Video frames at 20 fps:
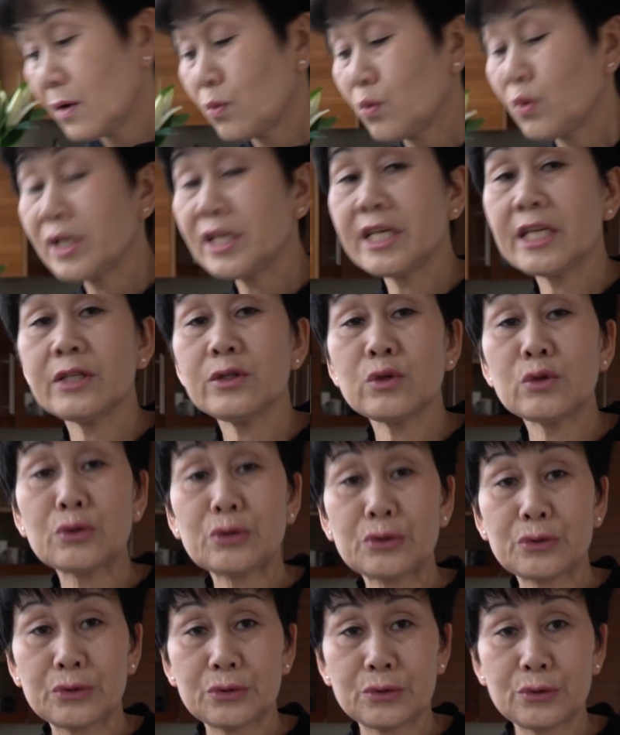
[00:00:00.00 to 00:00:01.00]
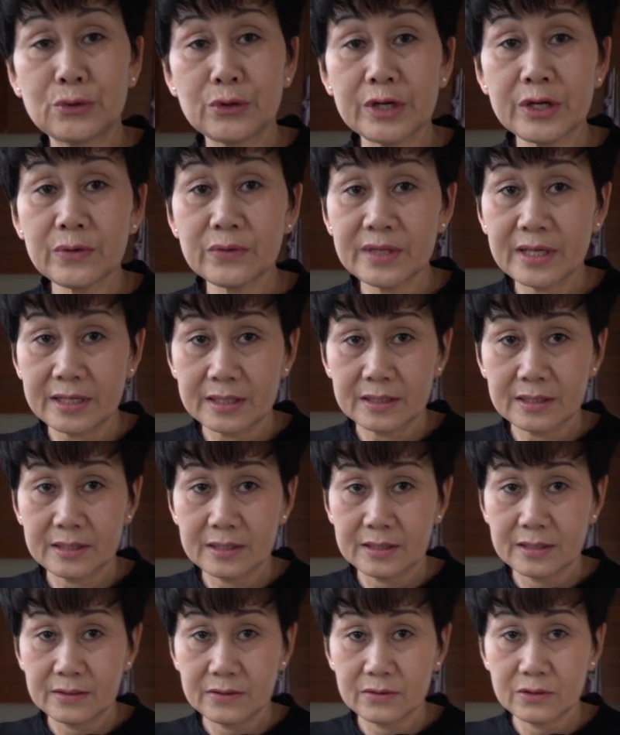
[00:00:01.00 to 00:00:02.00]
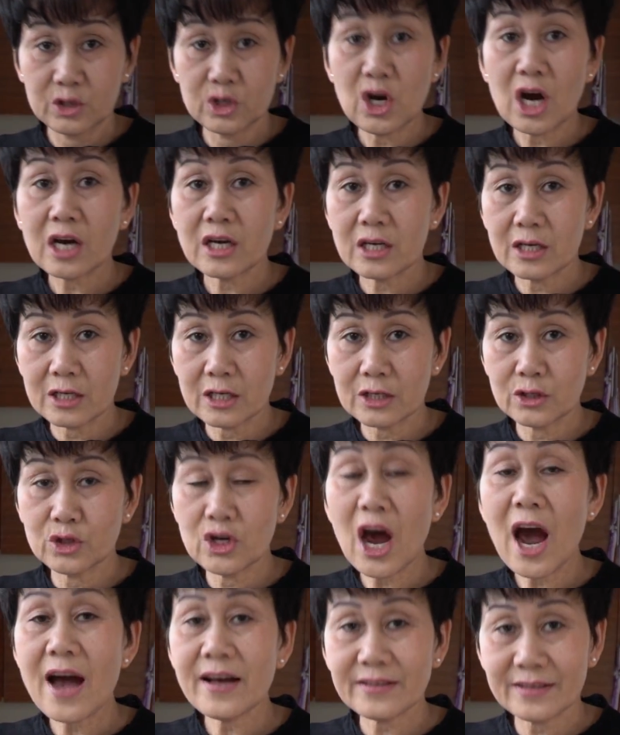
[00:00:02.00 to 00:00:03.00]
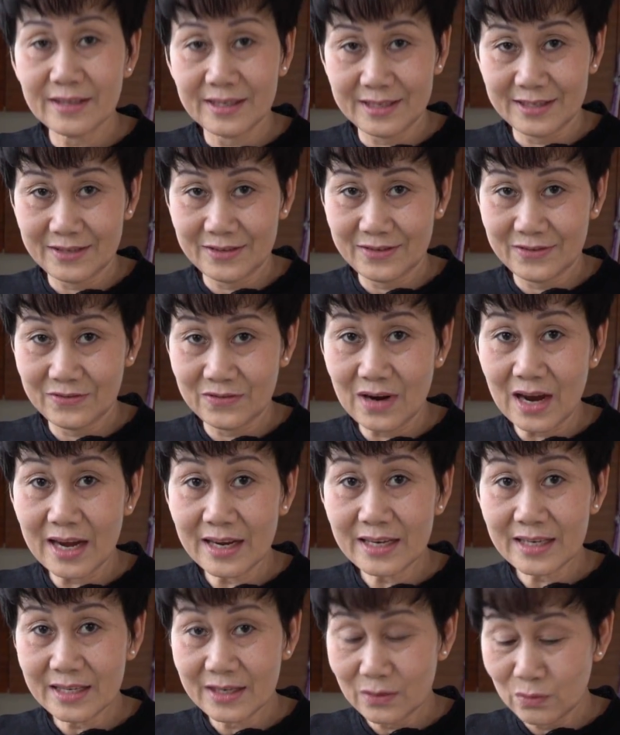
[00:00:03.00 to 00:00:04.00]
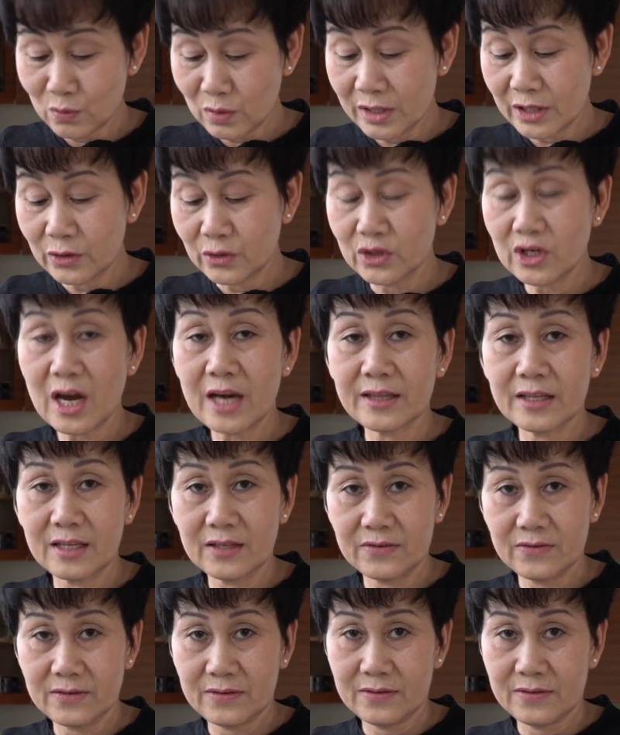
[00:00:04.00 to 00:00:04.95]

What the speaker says: We need to grill this, char this, right? We need to char this,